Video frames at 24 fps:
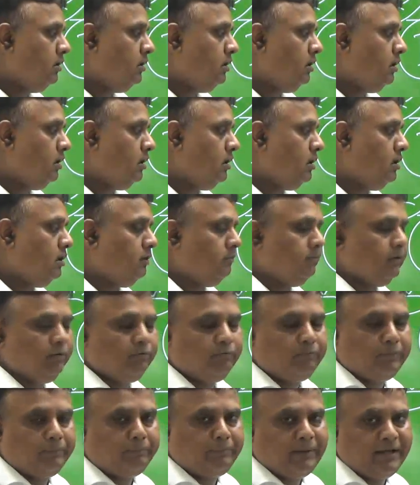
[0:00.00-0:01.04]

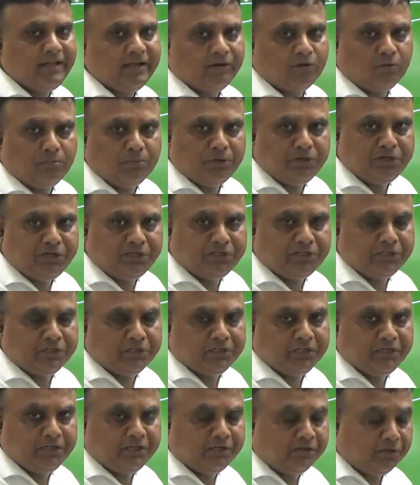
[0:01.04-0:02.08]
by accommodating
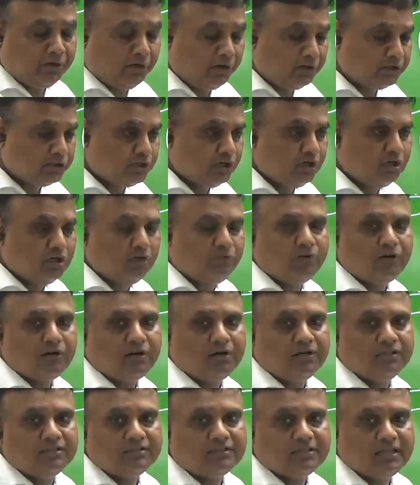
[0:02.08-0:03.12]
an international
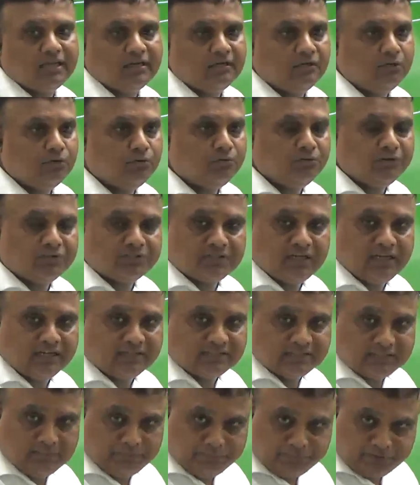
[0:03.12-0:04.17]
governance and universal
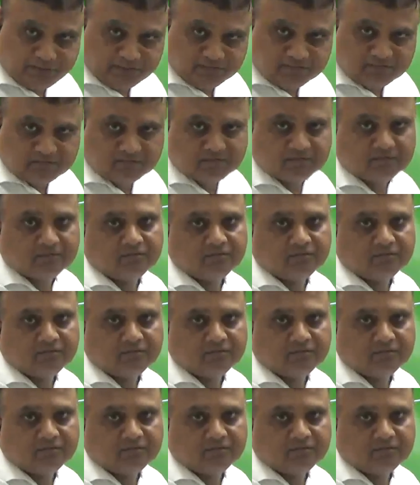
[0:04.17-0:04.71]
acceptance,